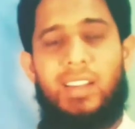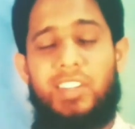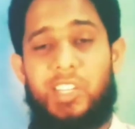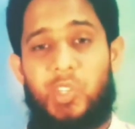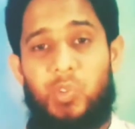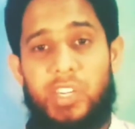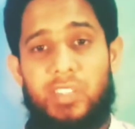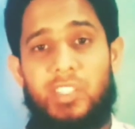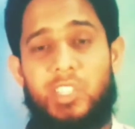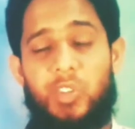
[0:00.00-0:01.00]
Dear
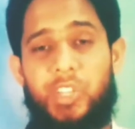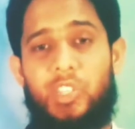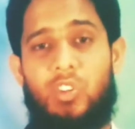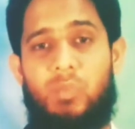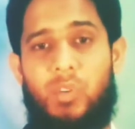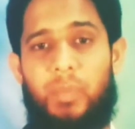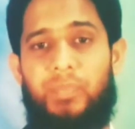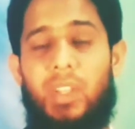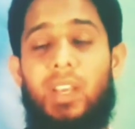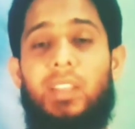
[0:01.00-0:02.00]
students, today is no more.
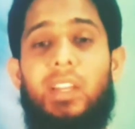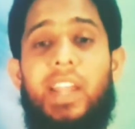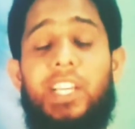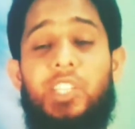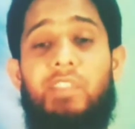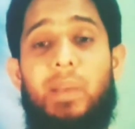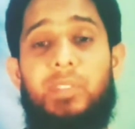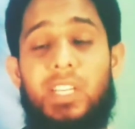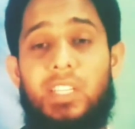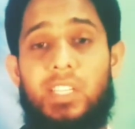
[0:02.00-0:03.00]
The next 5
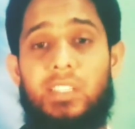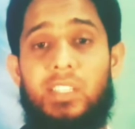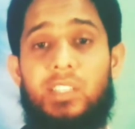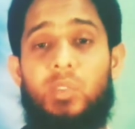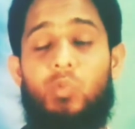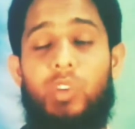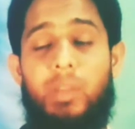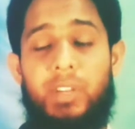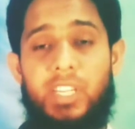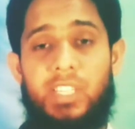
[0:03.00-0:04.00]
sentences
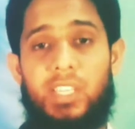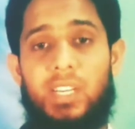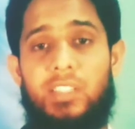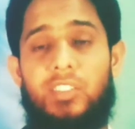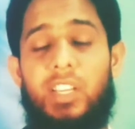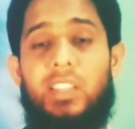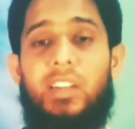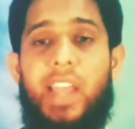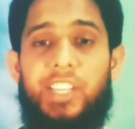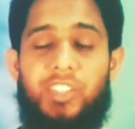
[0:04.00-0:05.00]
will be discussed in the
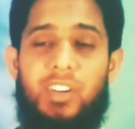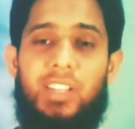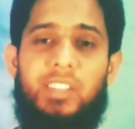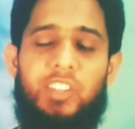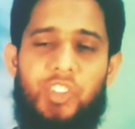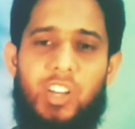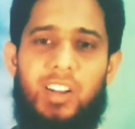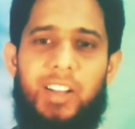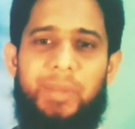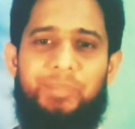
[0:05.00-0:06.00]
next class,
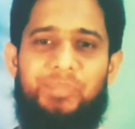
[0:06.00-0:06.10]
inshallah.